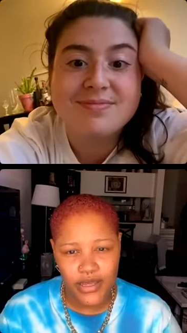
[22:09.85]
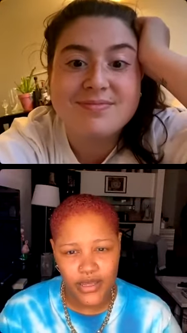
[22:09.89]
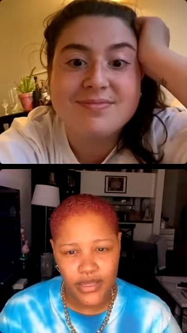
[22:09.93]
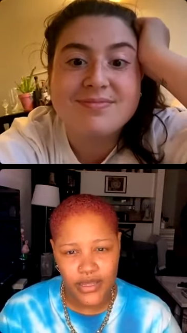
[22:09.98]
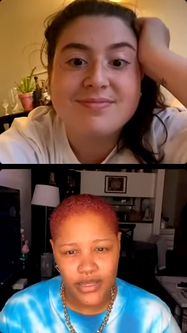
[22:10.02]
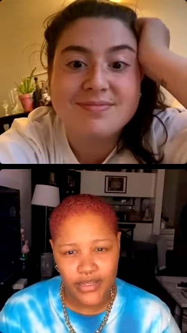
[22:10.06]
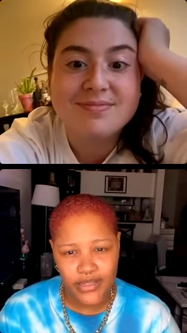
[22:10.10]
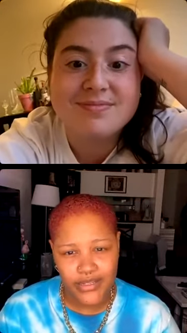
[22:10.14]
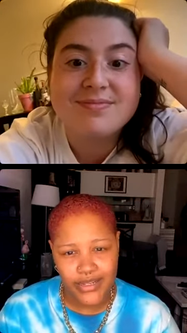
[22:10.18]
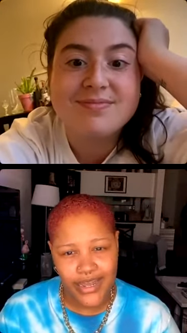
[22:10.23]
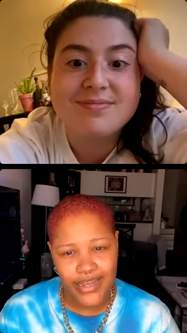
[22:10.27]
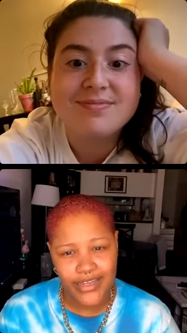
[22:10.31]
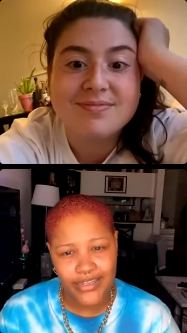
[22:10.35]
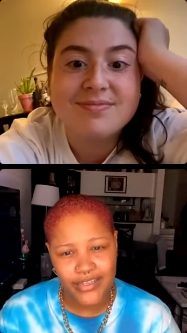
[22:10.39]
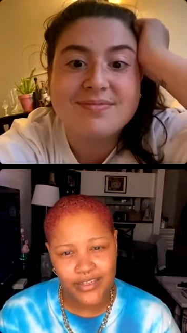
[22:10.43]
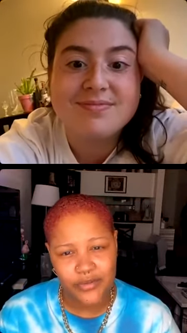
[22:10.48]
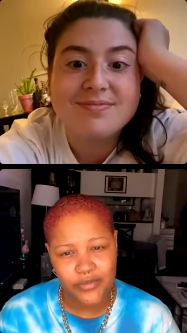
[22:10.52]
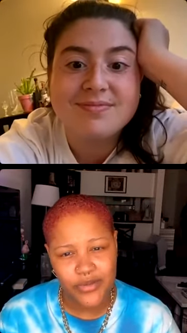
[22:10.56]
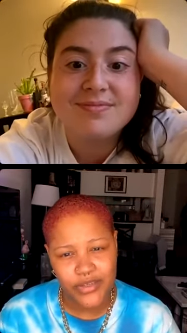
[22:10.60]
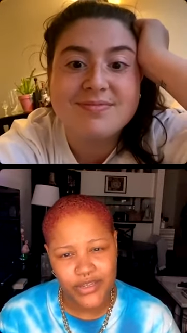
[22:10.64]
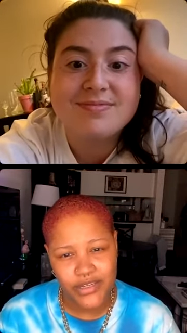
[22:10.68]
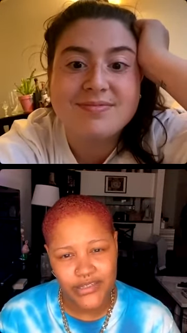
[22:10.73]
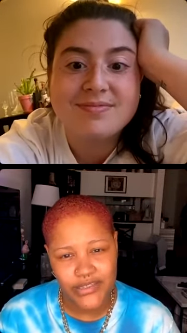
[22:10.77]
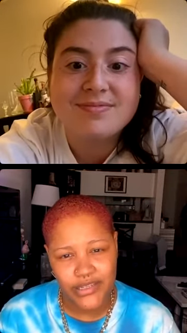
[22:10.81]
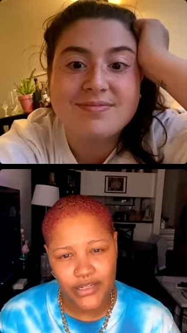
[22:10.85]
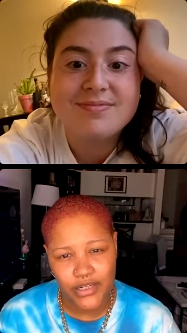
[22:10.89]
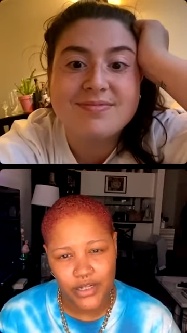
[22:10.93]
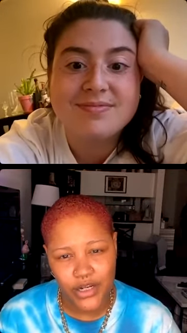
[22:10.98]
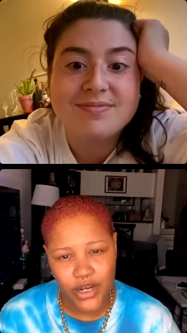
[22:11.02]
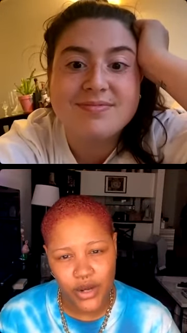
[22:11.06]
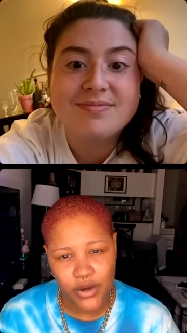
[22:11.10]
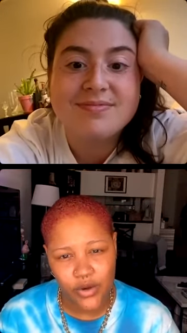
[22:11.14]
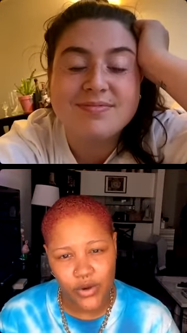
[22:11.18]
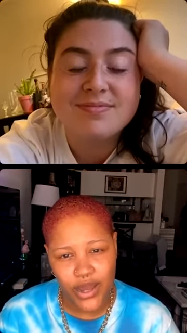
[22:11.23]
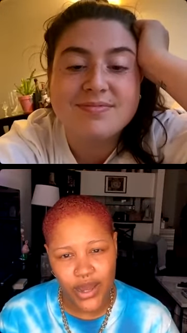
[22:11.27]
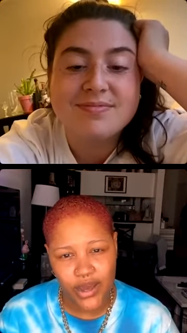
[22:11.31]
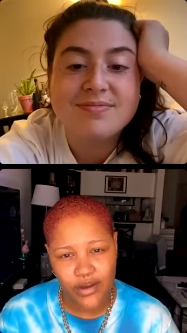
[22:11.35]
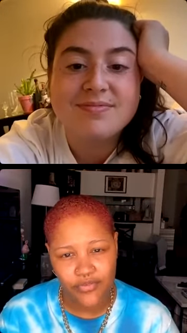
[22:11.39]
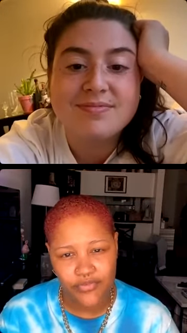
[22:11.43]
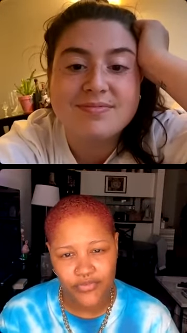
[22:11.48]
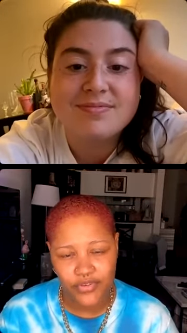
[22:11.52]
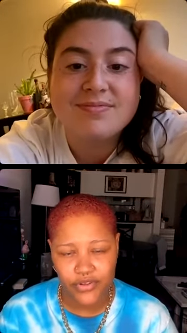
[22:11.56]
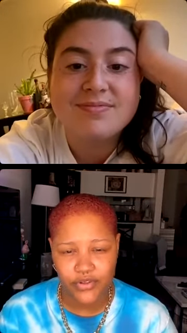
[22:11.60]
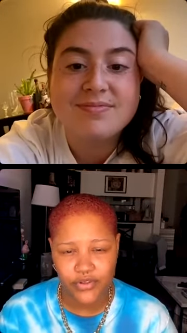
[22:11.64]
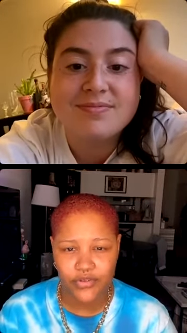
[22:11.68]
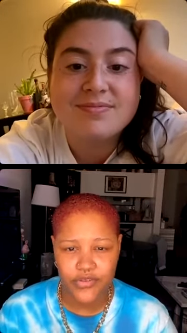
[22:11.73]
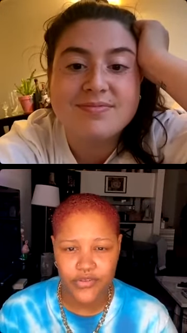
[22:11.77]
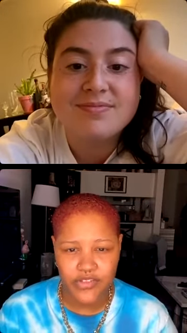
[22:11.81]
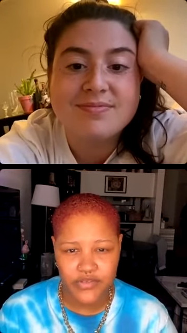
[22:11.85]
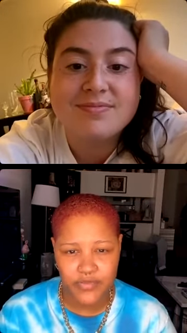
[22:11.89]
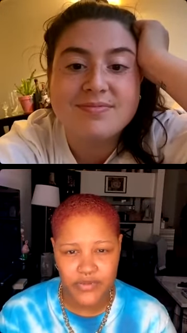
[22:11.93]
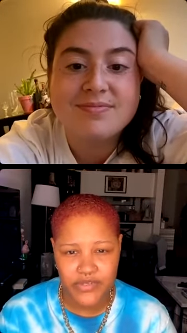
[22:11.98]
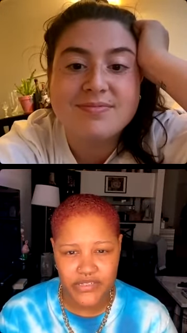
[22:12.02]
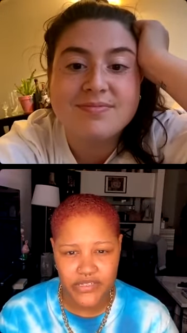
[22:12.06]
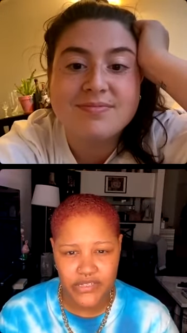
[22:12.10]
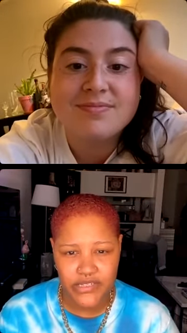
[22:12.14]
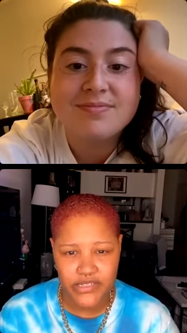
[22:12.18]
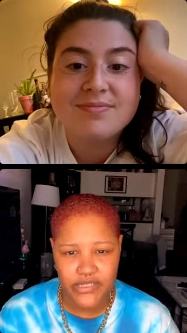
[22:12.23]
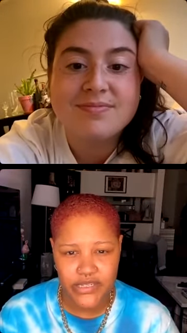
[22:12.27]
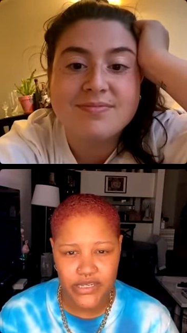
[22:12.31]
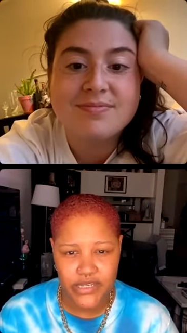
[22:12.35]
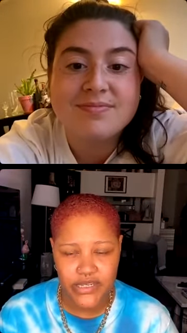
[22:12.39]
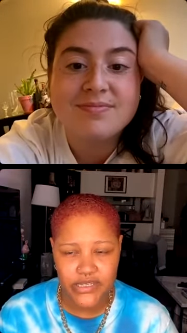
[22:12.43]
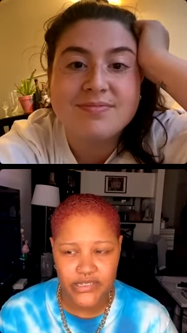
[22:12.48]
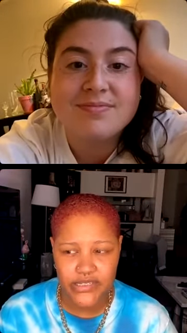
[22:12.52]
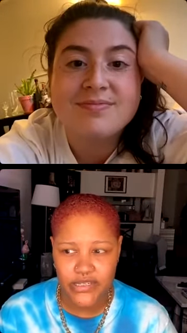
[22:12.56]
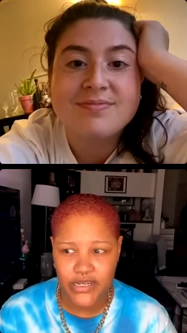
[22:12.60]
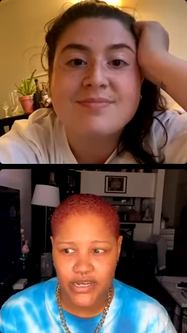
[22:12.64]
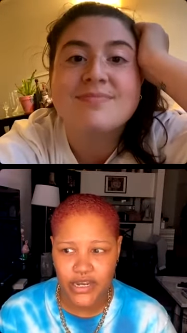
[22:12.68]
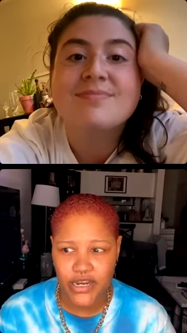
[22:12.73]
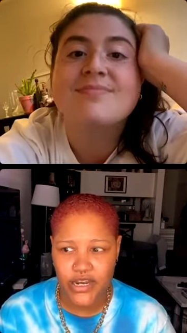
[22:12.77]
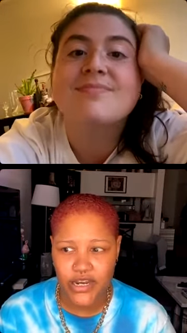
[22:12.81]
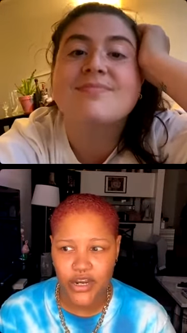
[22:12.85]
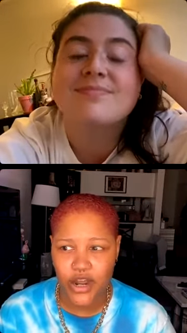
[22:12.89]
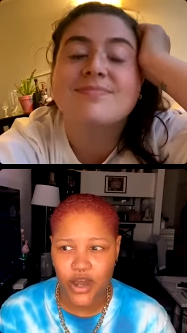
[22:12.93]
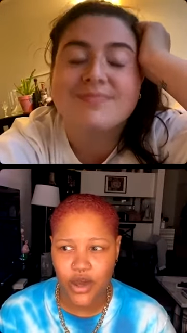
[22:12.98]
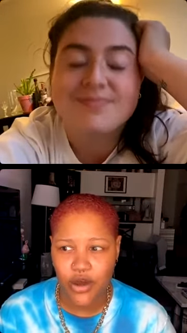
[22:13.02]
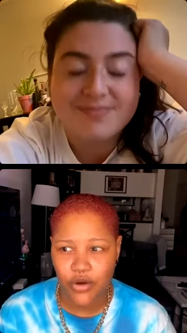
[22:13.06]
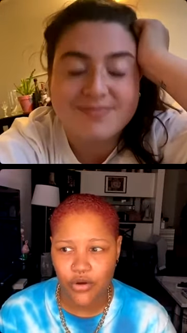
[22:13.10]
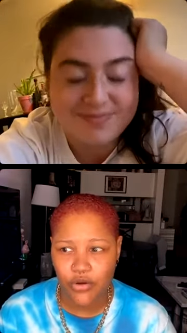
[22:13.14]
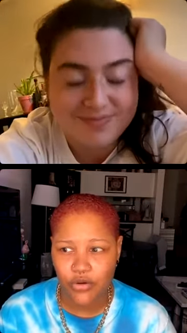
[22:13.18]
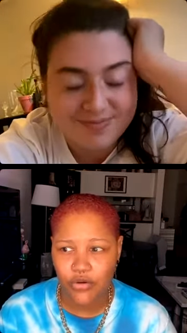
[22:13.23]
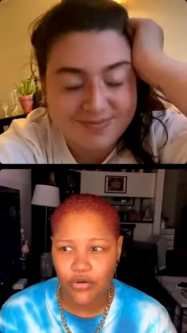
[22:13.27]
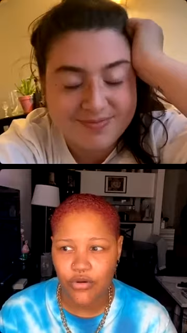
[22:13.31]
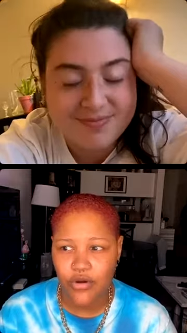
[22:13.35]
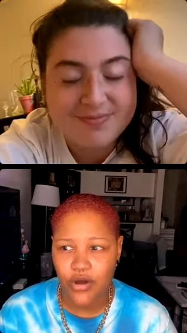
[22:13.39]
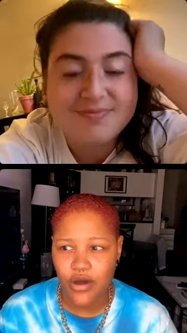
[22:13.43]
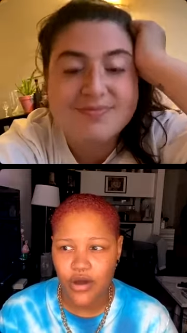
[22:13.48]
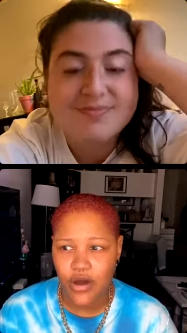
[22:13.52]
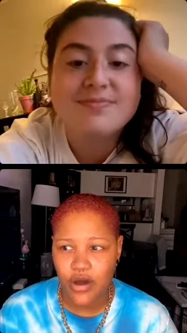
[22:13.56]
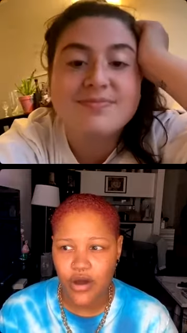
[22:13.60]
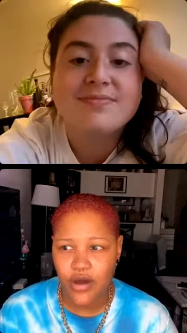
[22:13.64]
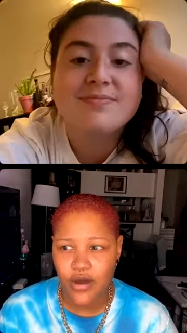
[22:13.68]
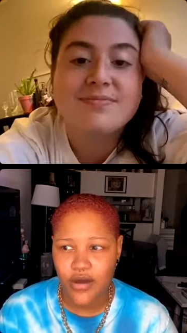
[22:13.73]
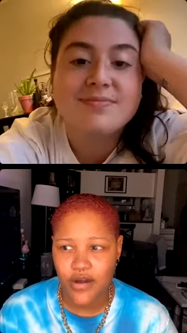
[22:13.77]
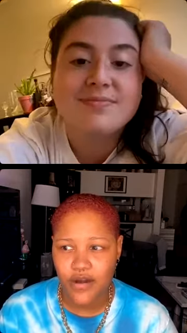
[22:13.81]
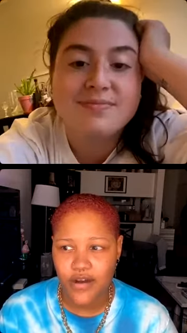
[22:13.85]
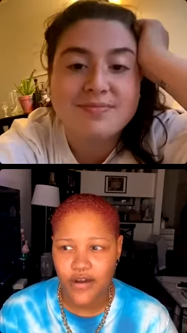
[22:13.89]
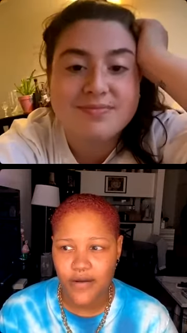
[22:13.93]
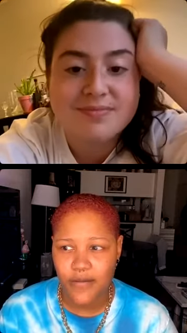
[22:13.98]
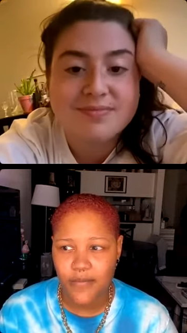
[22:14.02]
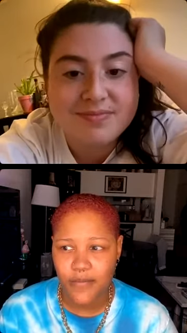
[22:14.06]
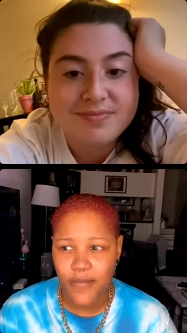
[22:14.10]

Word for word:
Speaker 1: uh, lightly, because I know how fickle this business is, and I know um,